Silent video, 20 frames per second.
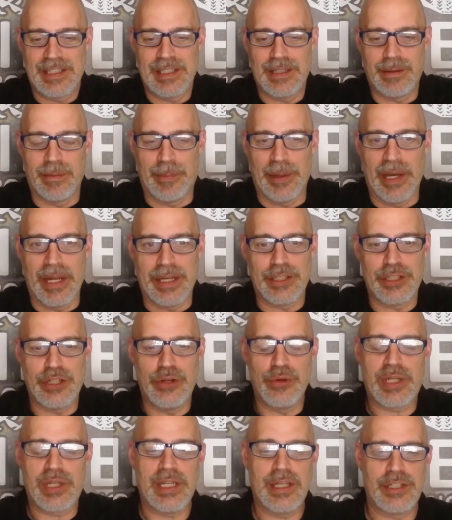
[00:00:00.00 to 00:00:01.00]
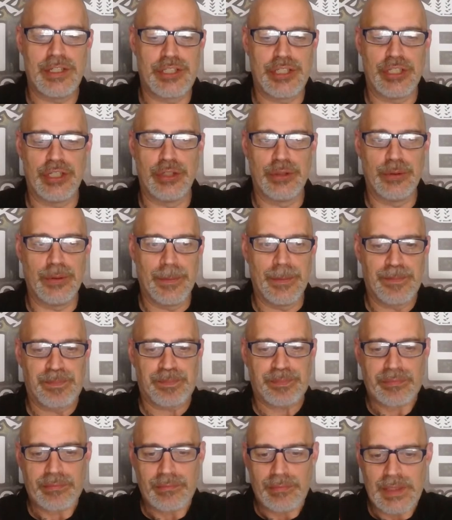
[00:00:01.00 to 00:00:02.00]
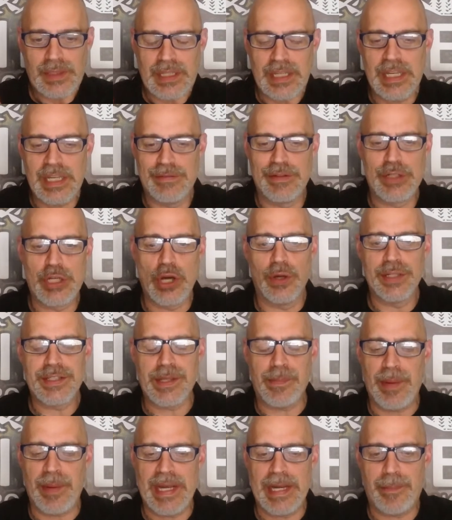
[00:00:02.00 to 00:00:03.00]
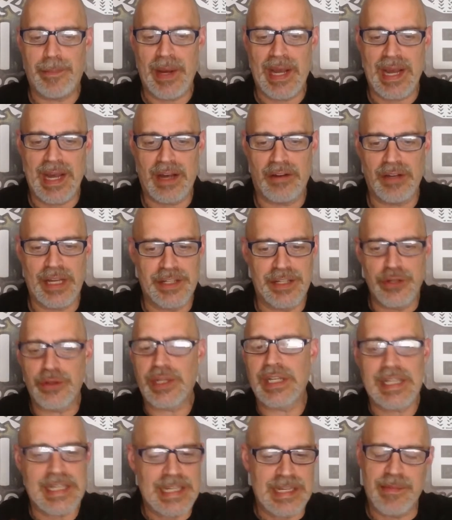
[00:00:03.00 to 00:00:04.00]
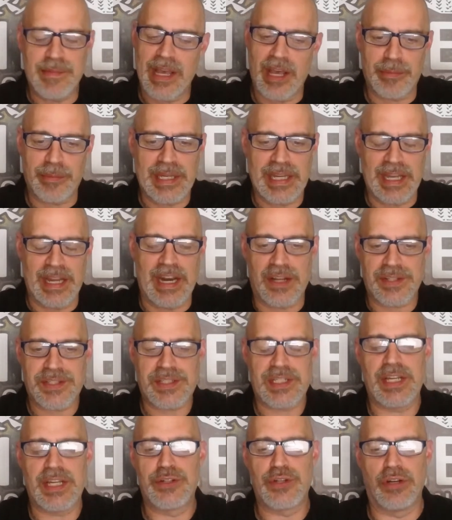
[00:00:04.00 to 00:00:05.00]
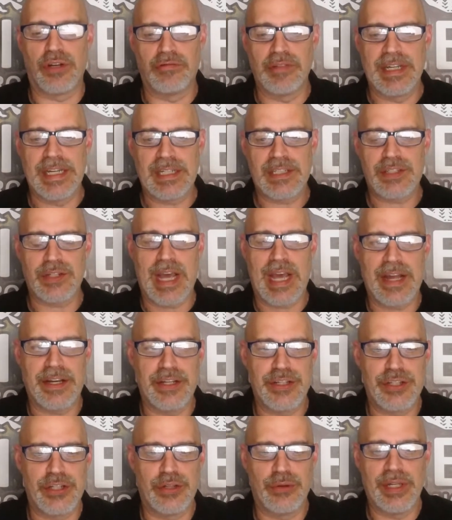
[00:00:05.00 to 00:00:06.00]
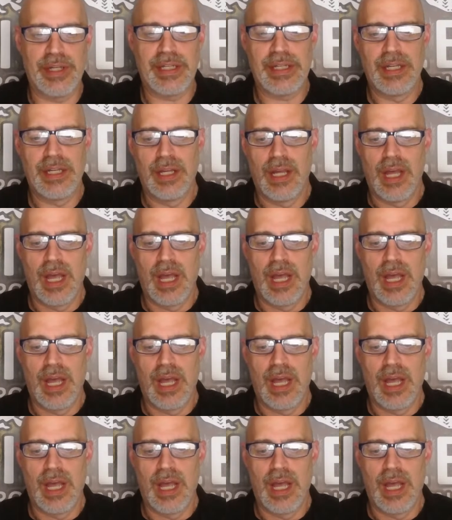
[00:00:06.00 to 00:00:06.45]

But you can do, if you go into PayPal, and you can email me and I'll send you a link to how to do it.